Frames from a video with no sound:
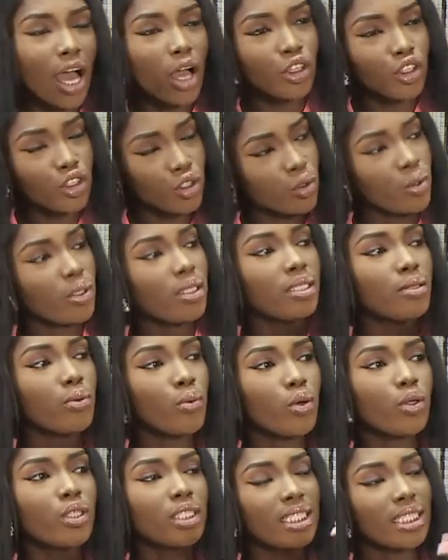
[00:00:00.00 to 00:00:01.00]
Now, you
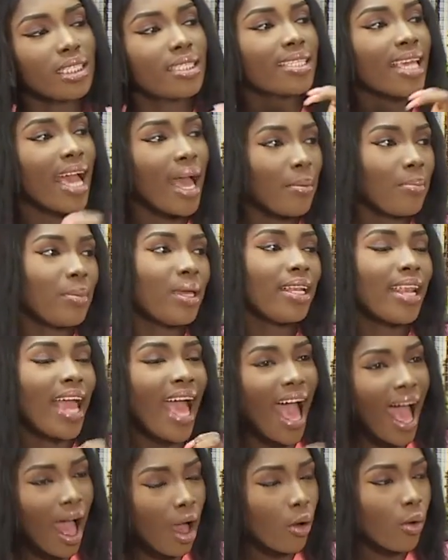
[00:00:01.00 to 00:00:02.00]
would determine
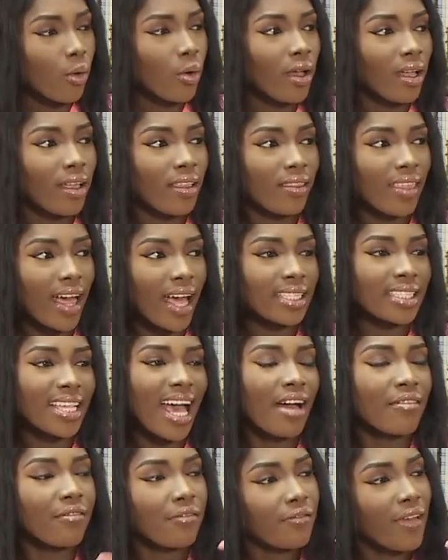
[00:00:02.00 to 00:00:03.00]
how that
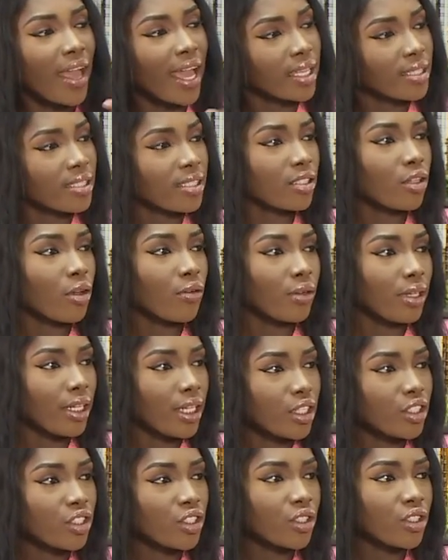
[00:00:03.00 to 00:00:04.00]
affects your
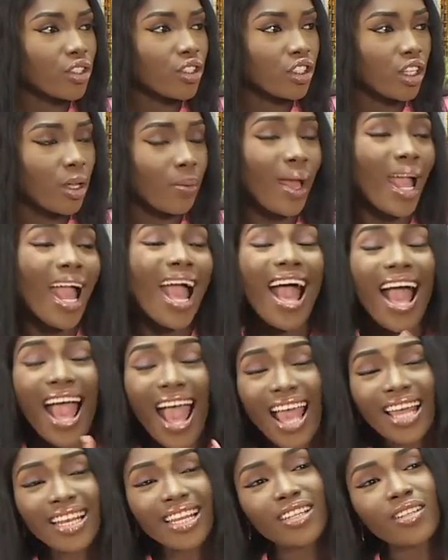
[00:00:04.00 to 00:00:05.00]
relationship.
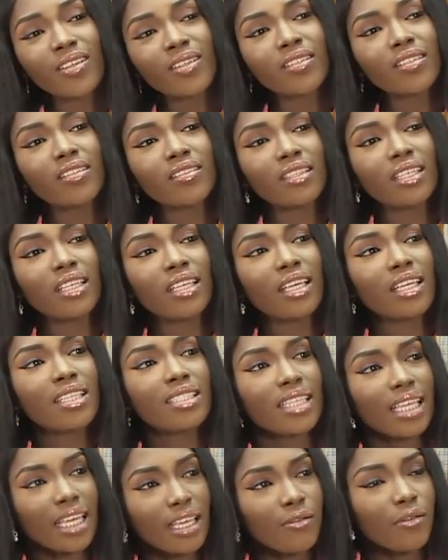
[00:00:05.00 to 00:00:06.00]
And another thing
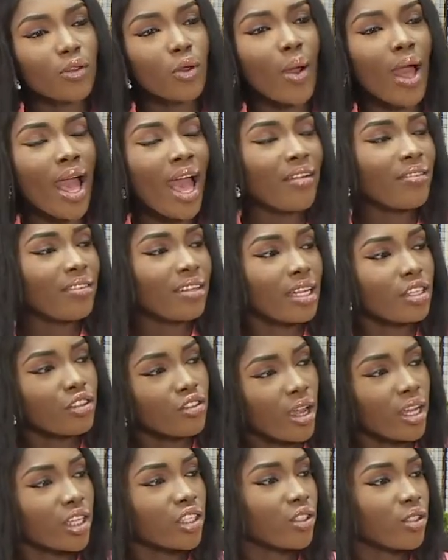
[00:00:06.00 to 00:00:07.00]
is, if you are having
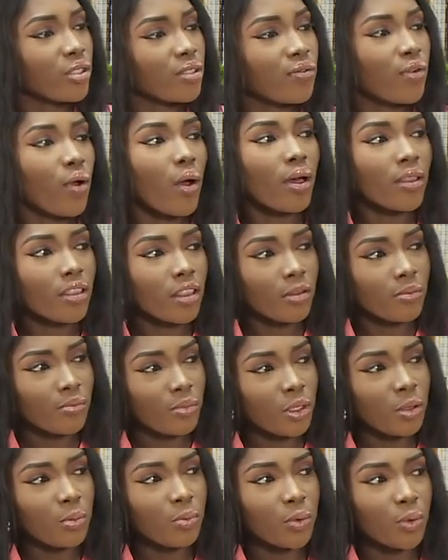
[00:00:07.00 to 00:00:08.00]
attractions for other
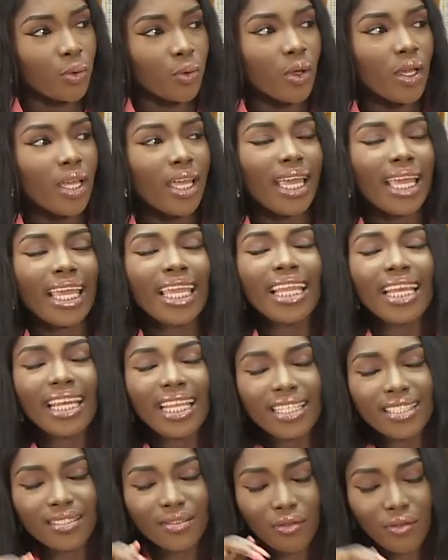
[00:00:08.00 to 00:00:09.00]
people, it
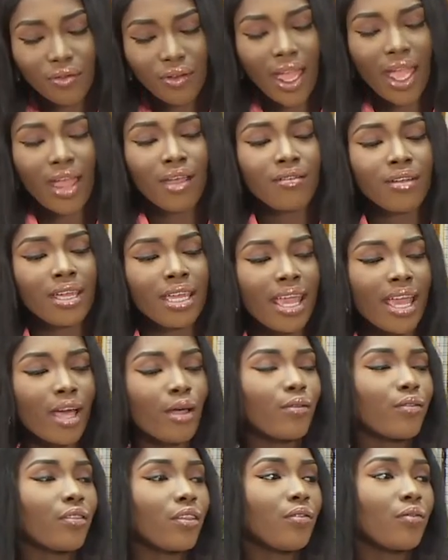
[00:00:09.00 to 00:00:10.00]
is very
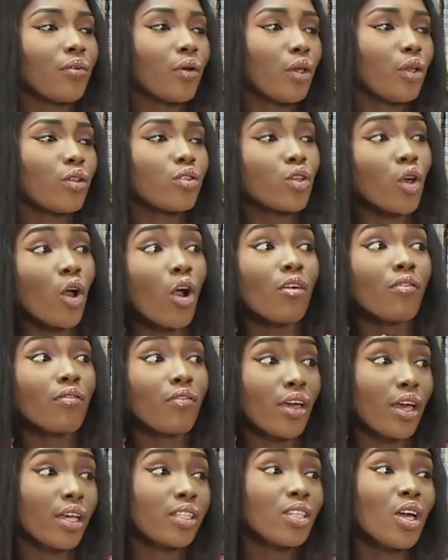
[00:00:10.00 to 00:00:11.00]
healthy for you to
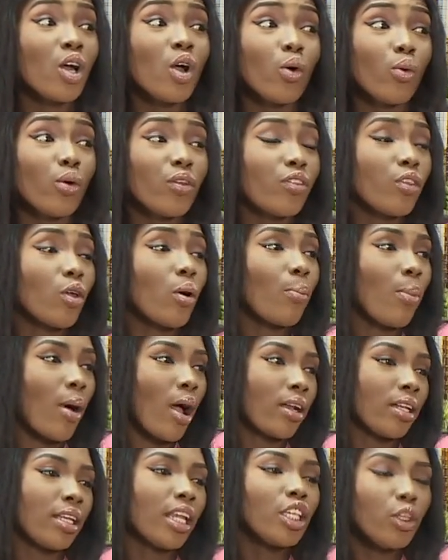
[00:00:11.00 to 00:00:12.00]
converse with your
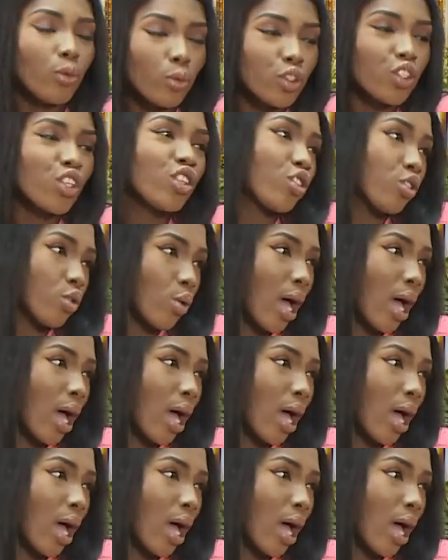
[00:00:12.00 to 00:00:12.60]
partner. You will just